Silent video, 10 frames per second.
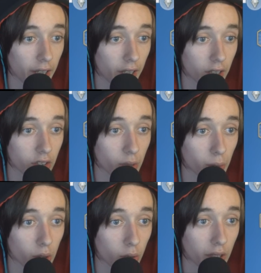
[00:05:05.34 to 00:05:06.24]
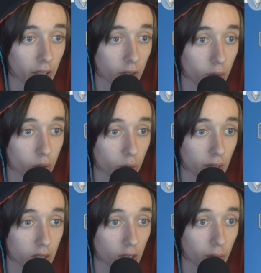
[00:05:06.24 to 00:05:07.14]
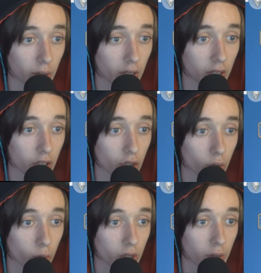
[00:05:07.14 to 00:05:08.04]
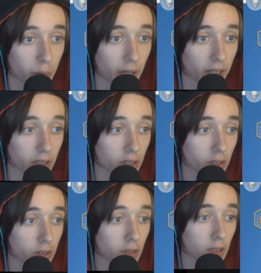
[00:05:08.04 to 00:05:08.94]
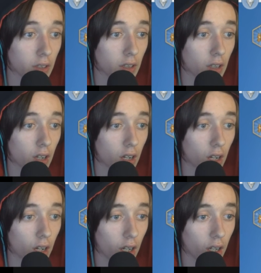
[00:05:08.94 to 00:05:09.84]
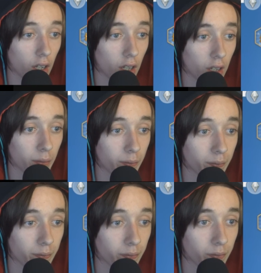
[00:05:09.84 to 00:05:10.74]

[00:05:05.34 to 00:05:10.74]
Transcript: Yeah, typical girls always like wearing their shorts to bed. Um,